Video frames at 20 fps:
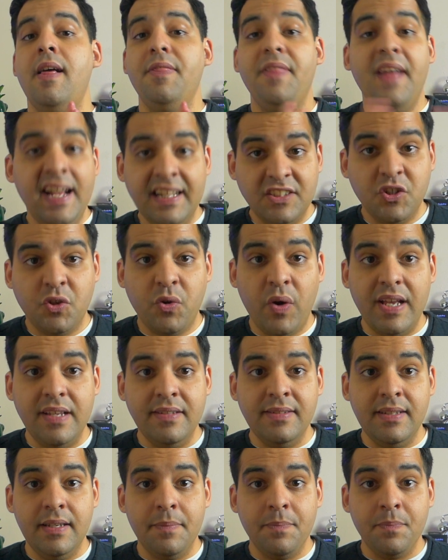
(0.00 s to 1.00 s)
That's
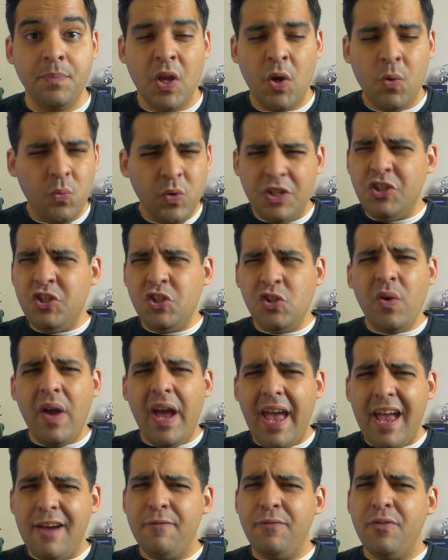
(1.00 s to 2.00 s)
crazy. Would
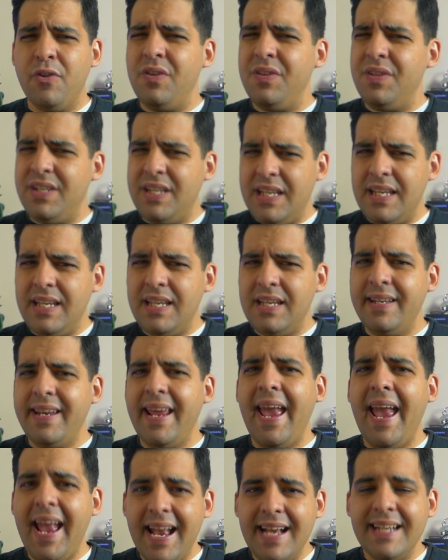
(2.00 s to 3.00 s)
you ever
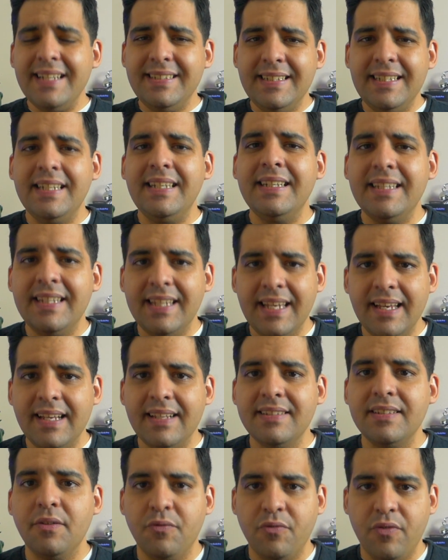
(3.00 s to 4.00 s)
need 18
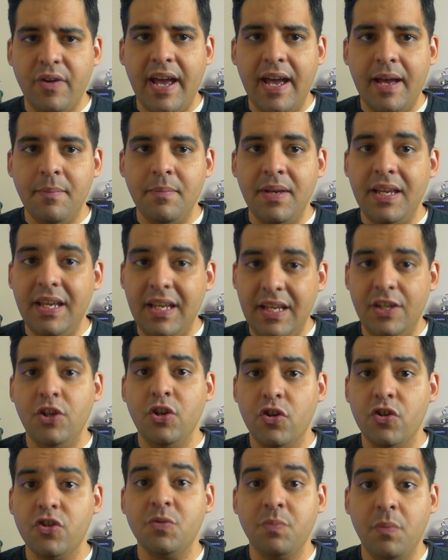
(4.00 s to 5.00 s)
gigs of RAM in
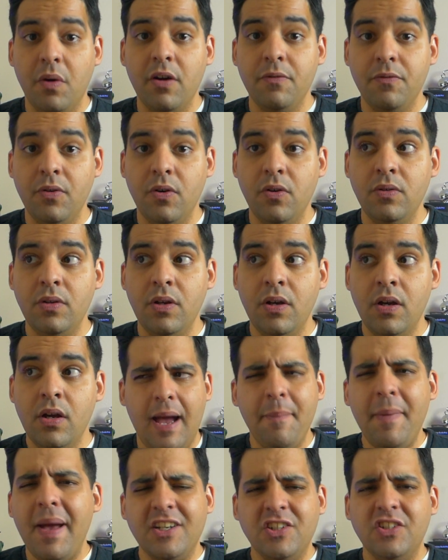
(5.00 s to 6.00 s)
your smartphone?
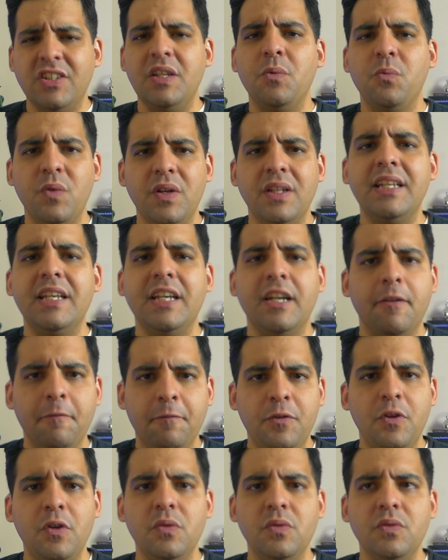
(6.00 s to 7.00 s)
I'm actually really
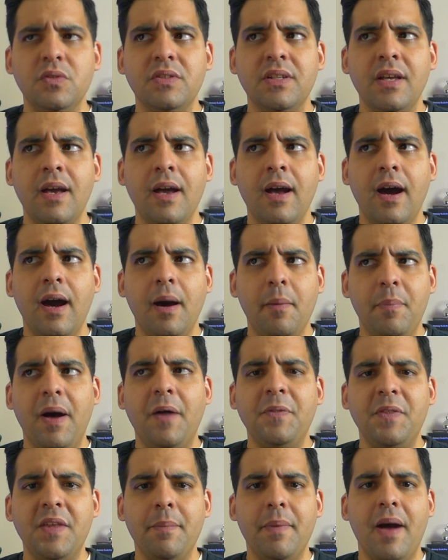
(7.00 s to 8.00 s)
confused
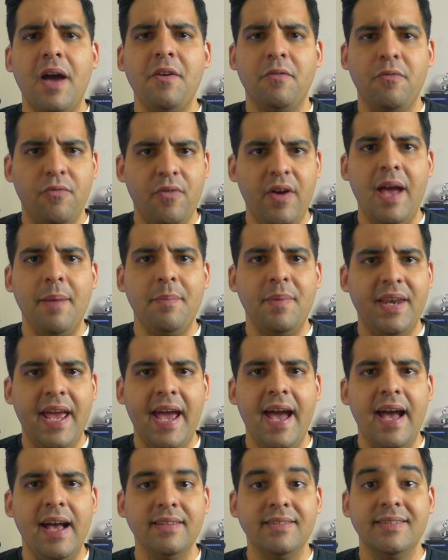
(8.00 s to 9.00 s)
about the amount of RAM it
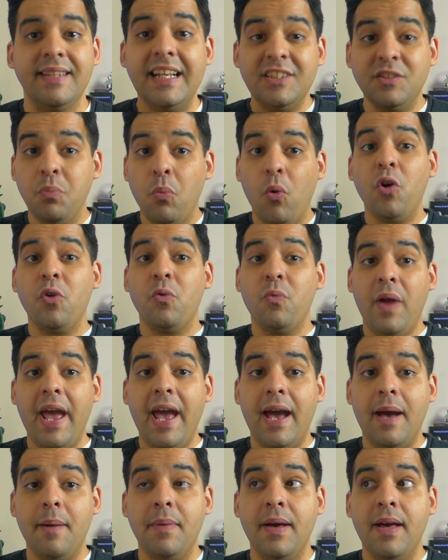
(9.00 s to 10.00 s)
has. That's more
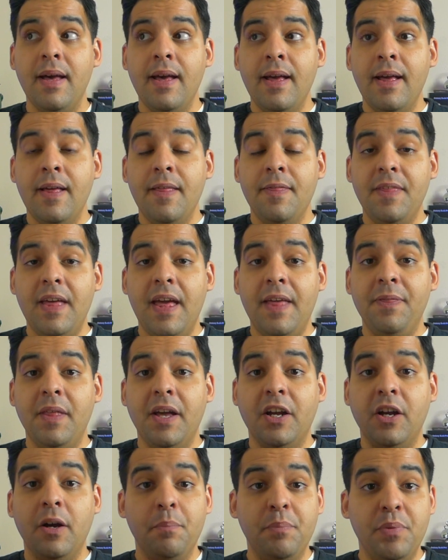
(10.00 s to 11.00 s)
RAM than
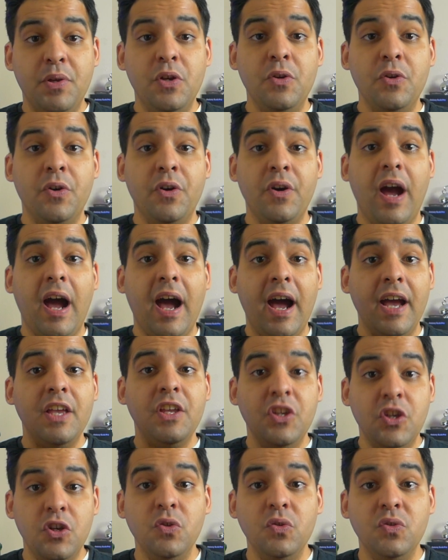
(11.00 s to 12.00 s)
the computer I
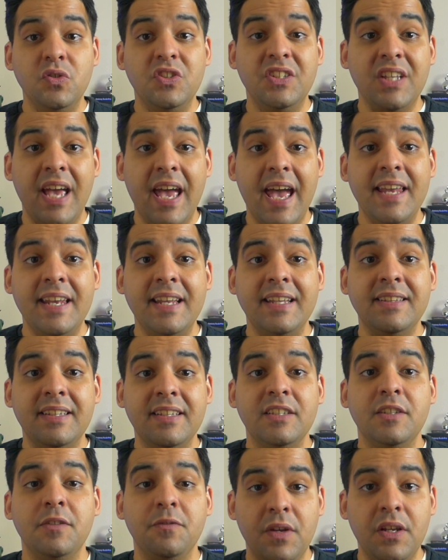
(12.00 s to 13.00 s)
use to edit
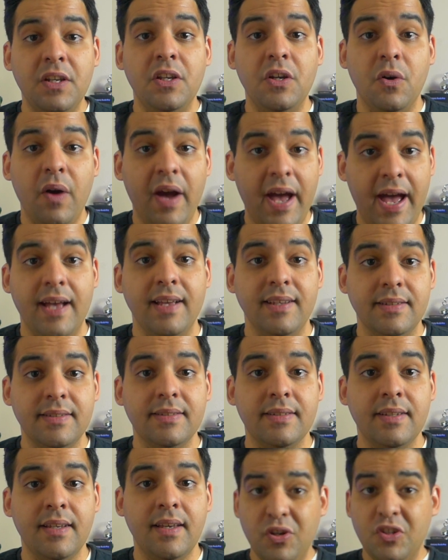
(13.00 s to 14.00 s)
this video
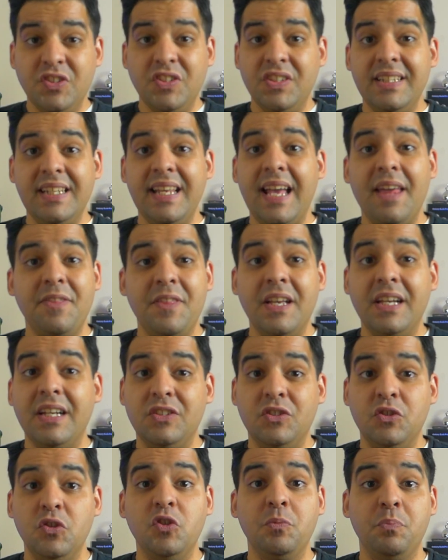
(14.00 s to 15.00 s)
has. Personally, I think
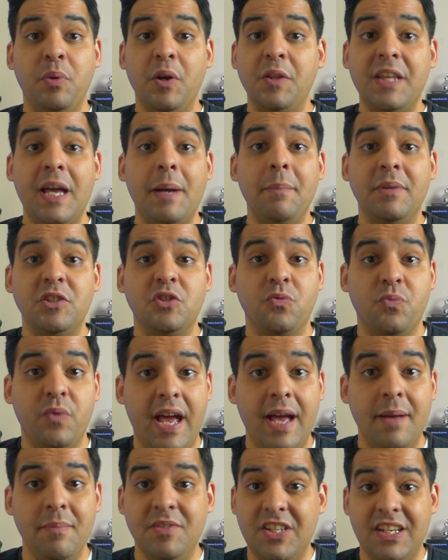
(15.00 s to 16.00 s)
Asus put that much
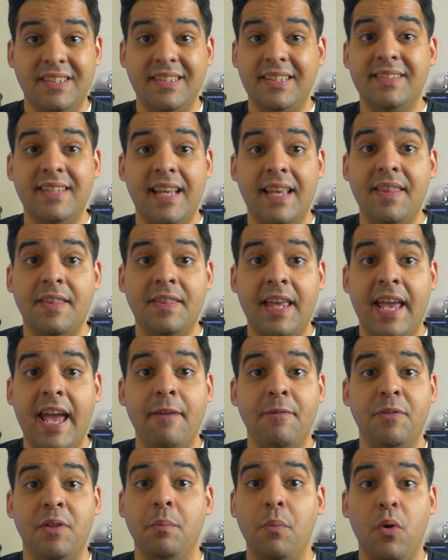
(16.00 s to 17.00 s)
RAM just to say that they
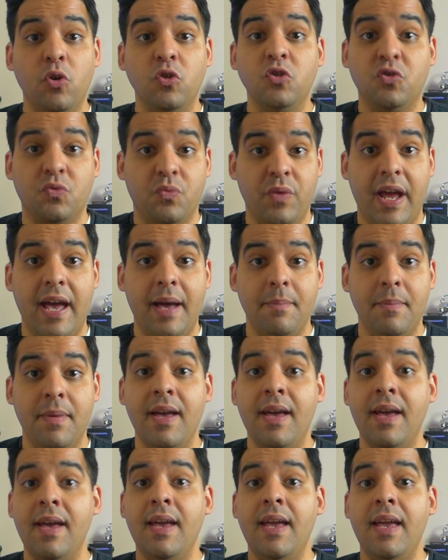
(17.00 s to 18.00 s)
have the most
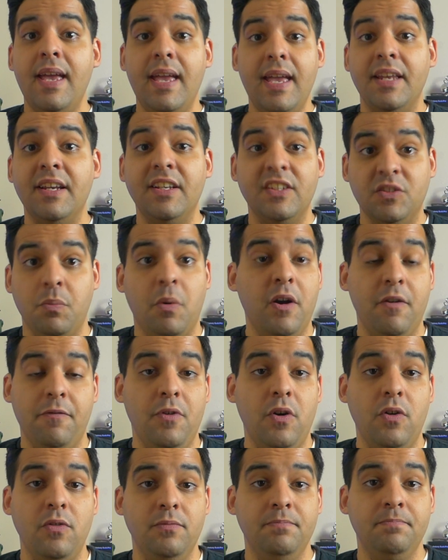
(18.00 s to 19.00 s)
RAM in a
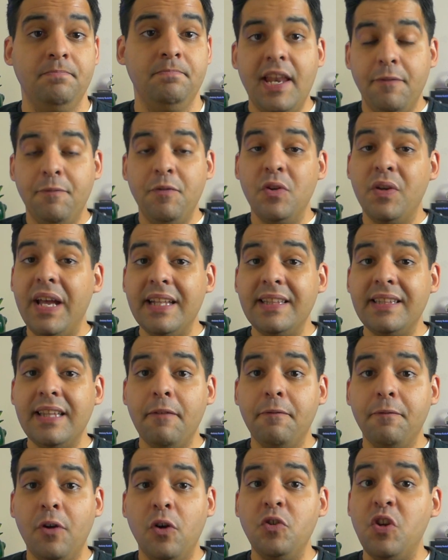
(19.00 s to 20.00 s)
smartphone. And if you get
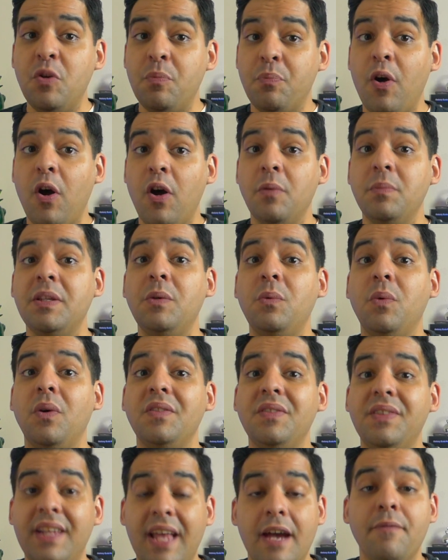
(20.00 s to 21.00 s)
that phone, you probably
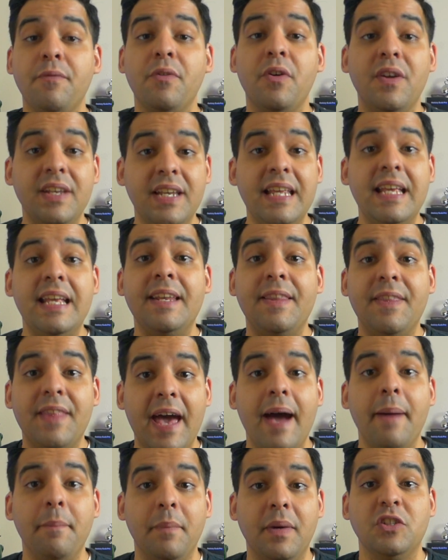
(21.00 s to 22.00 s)
will never need
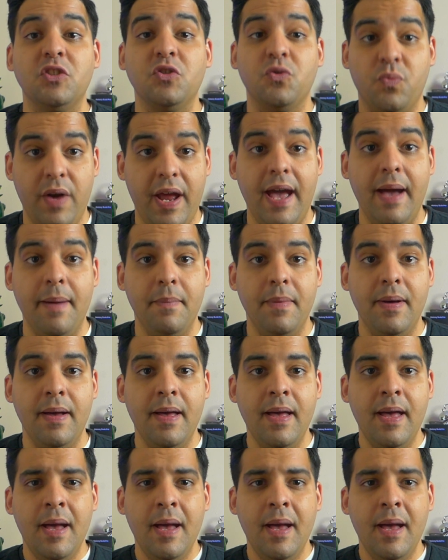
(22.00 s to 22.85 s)
that much RAM.